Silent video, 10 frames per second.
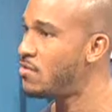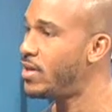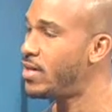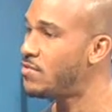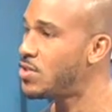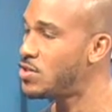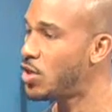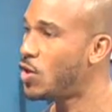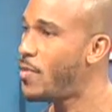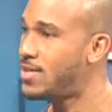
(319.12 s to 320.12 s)
and it gives such a
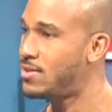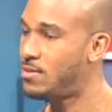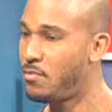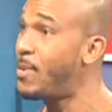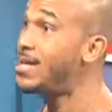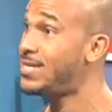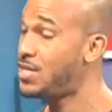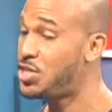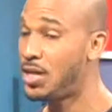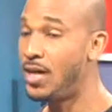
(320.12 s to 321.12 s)
good mes
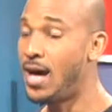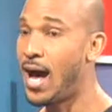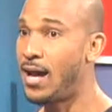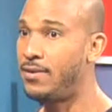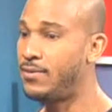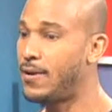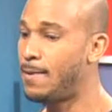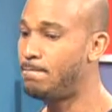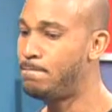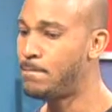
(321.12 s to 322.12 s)
message. And,
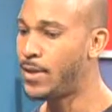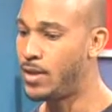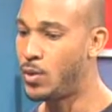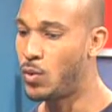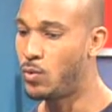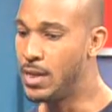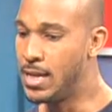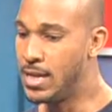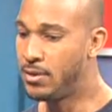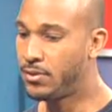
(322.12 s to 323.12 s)
um, you know,
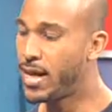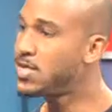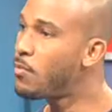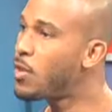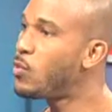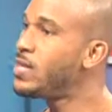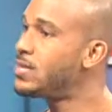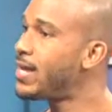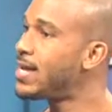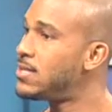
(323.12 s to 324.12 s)
that's something we need to
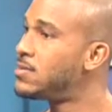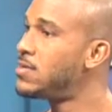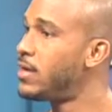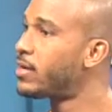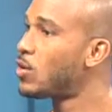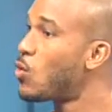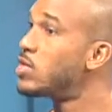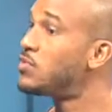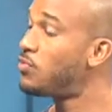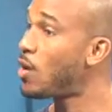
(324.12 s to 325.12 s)
get into the little ones
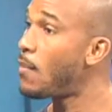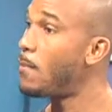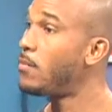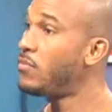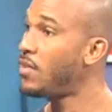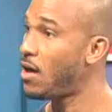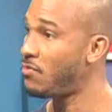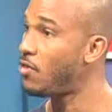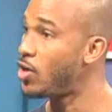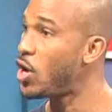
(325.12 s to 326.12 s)
from a
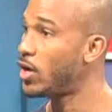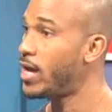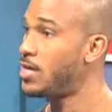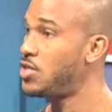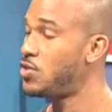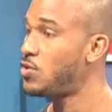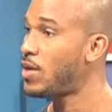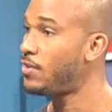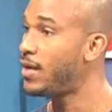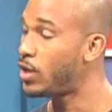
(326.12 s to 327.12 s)
very young age so that
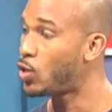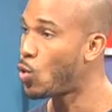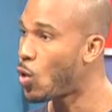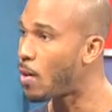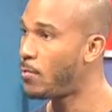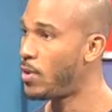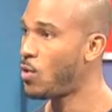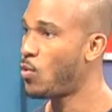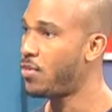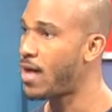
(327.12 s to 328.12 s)
they grow up
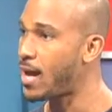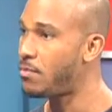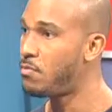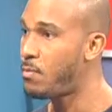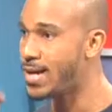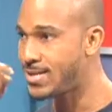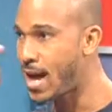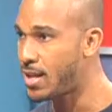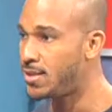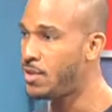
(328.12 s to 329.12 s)
with that
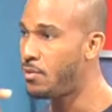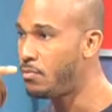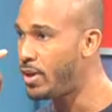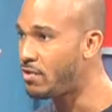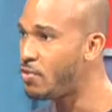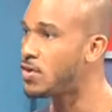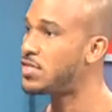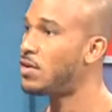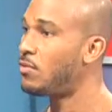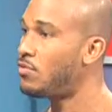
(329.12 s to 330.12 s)
mentality being
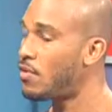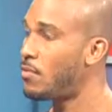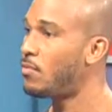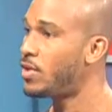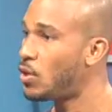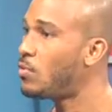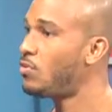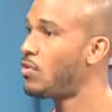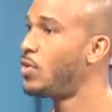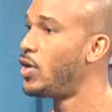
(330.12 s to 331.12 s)
fostered from, you know,
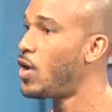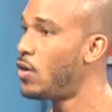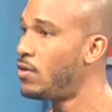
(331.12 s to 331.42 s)
from early on.